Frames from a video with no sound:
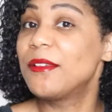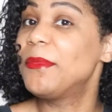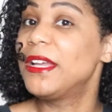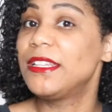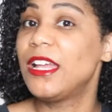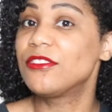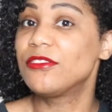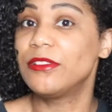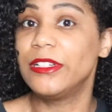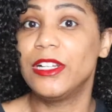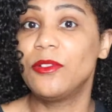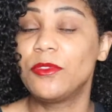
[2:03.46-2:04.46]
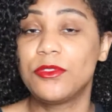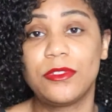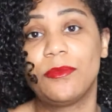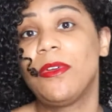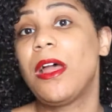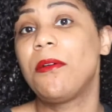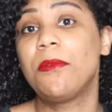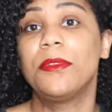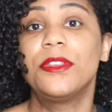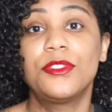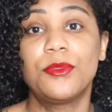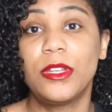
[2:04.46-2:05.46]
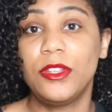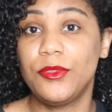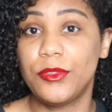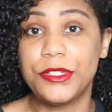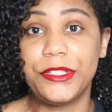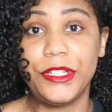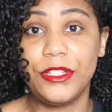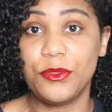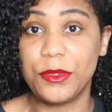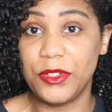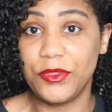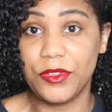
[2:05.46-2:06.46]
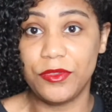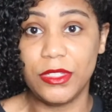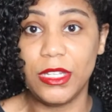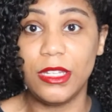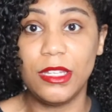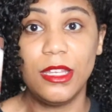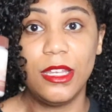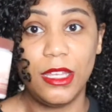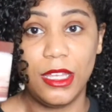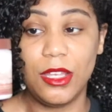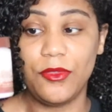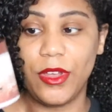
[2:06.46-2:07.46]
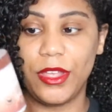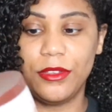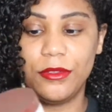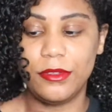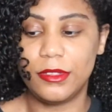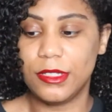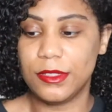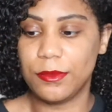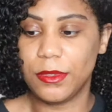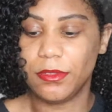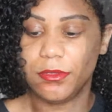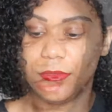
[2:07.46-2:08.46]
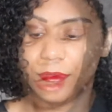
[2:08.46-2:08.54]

my natural hair, which was probably 2014, 2015, if I used this one.